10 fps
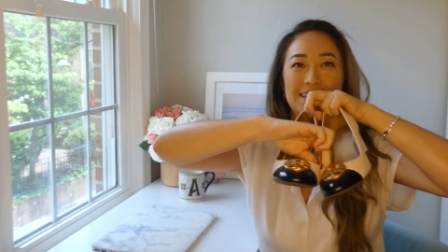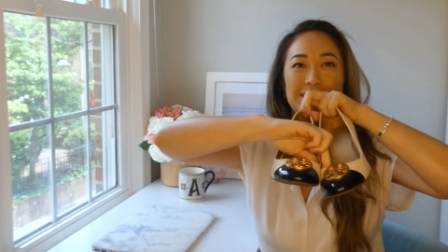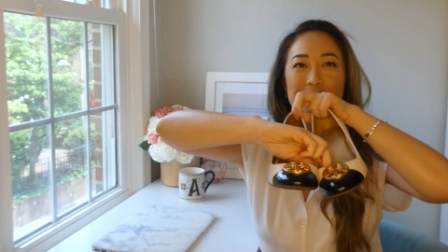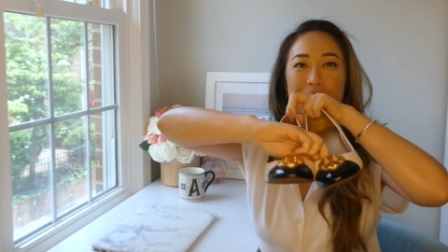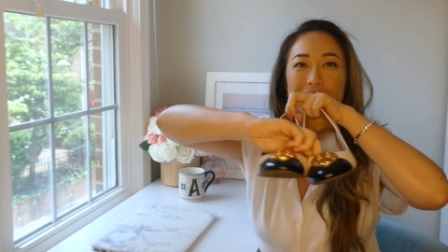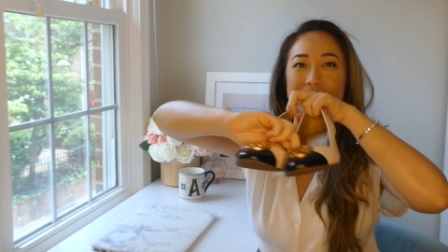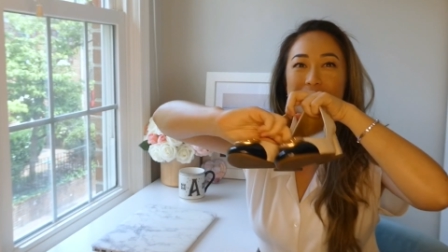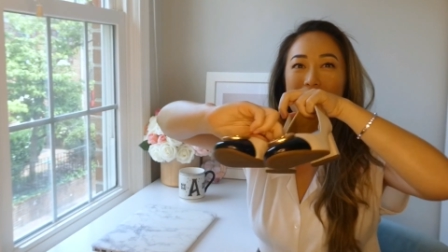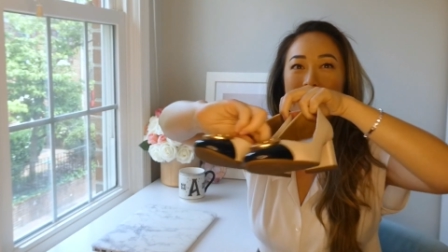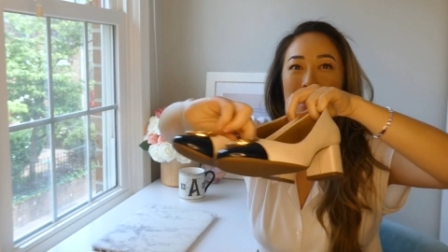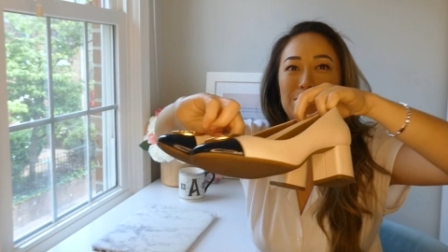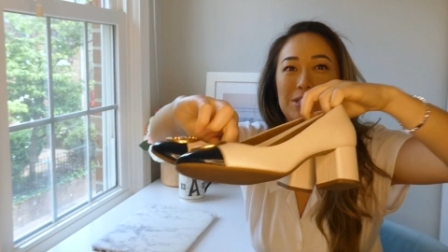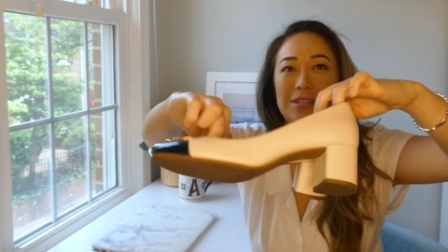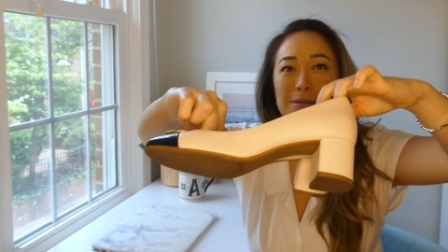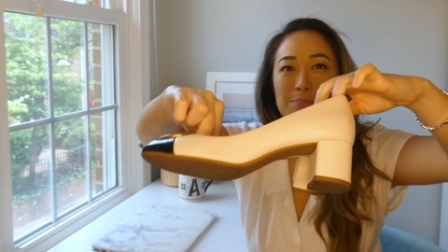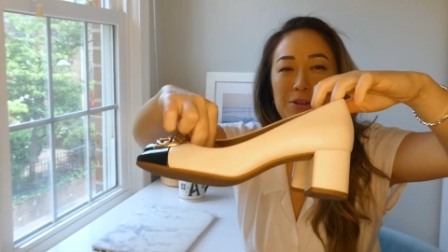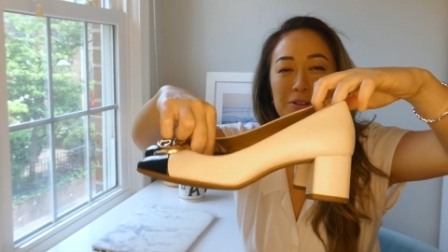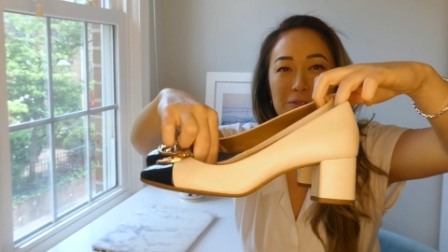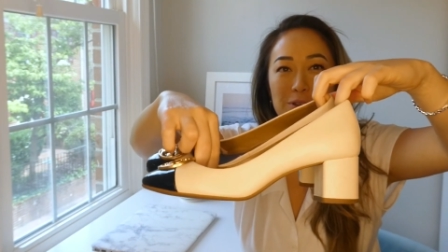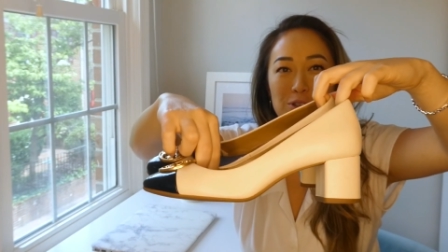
So these are absolutely beautiful